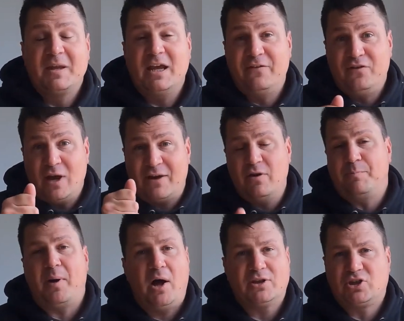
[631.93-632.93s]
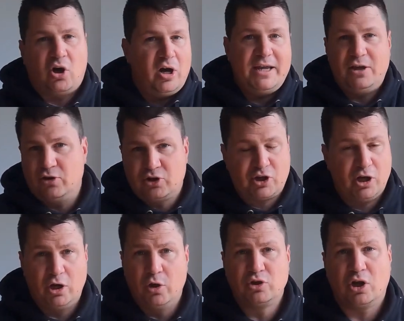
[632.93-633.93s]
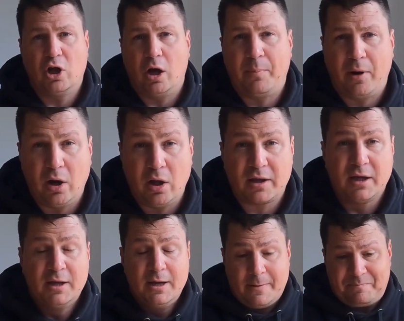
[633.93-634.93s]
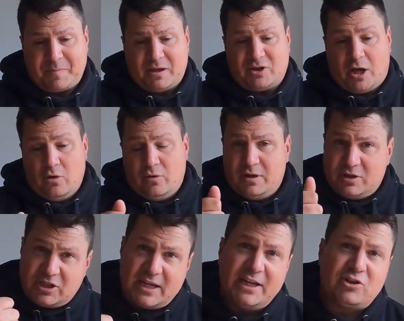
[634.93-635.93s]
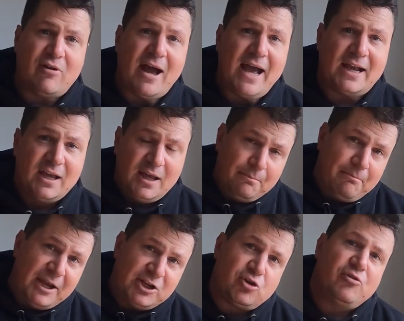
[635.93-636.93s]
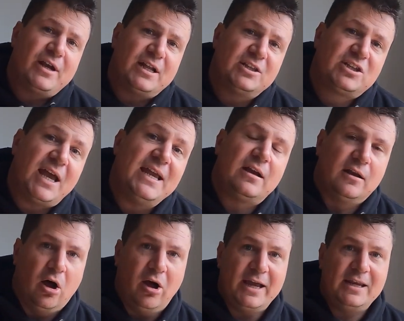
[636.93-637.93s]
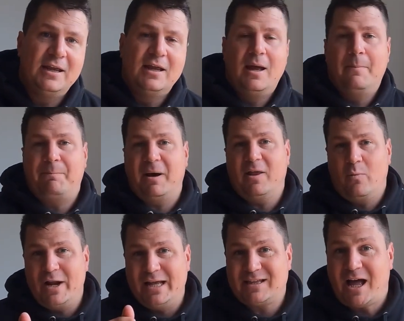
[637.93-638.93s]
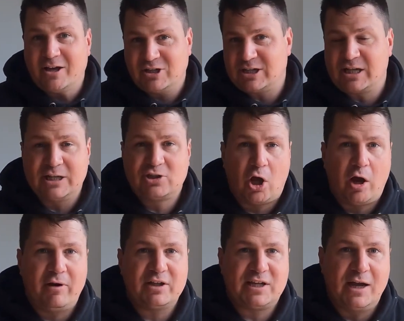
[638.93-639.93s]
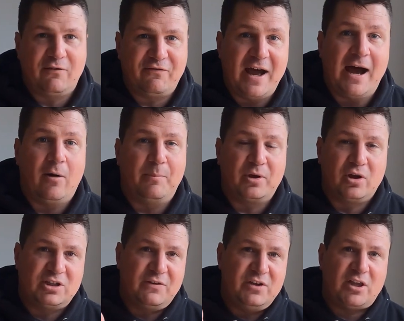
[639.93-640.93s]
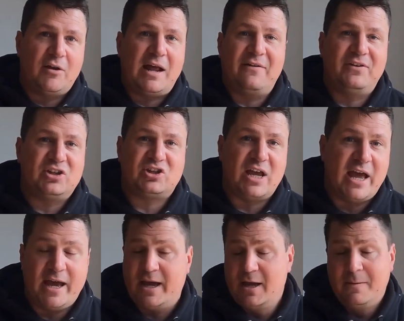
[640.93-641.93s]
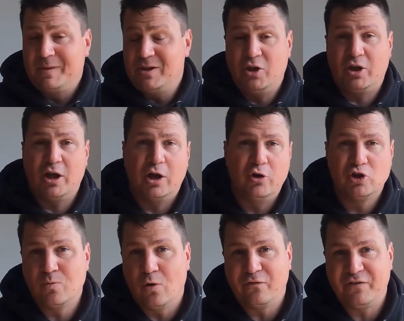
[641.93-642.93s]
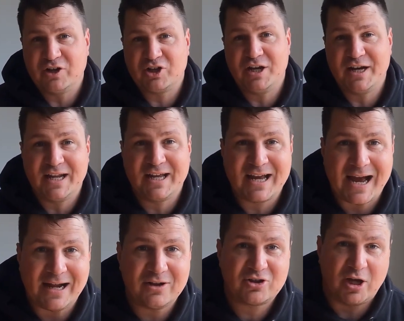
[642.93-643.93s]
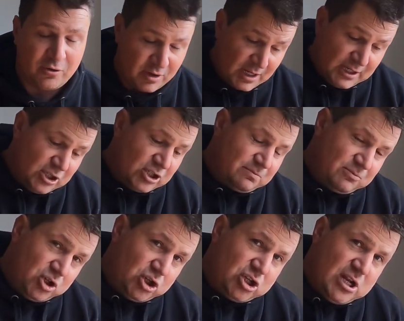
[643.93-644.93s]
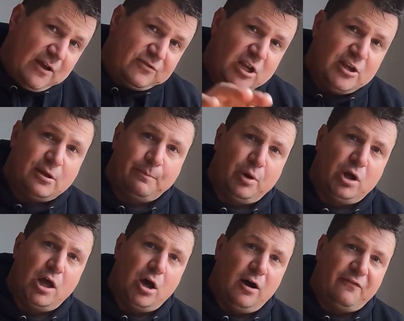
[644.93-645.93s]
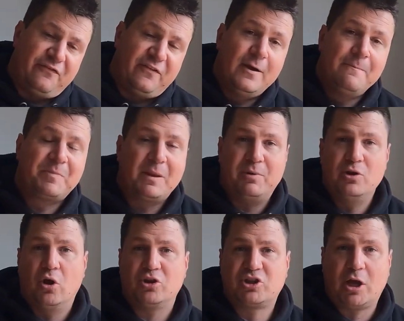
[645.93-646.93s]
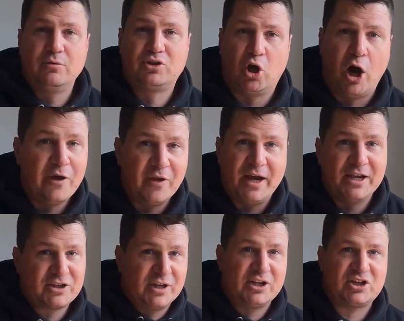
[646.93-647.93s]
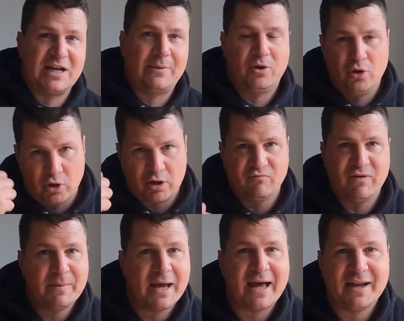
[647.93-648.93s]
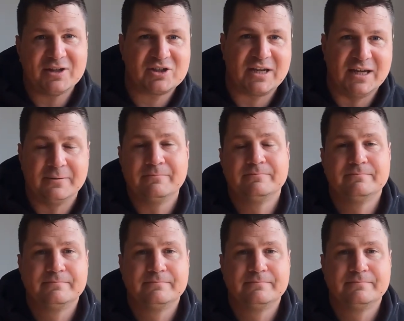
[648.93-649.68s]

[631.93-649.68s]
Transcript: If you have it bar tight, you're just going to lose a lot of pollock. So set your drag, make sure it can take line, but when it does, it's going to tire itself out, because if you don't have it set, you're going to lose more fish than you're going to catch. So just enough so you can pull it off, but not so tight that it's going to snap the hook and rip out their skin.